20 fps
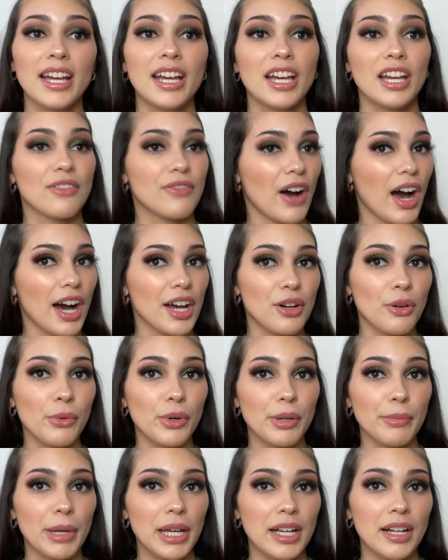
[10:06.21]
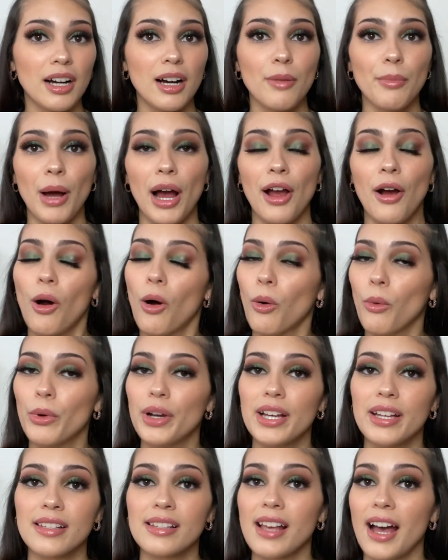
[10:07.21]
If I don't wear makeup, I
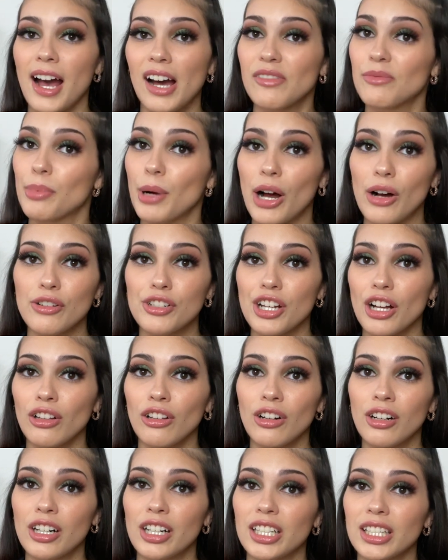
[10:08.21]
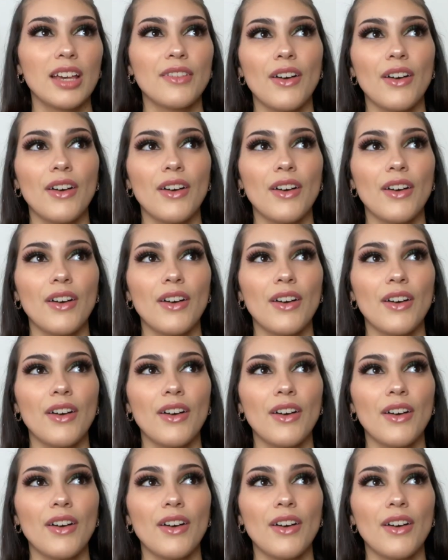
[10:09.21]
always have brow gel on.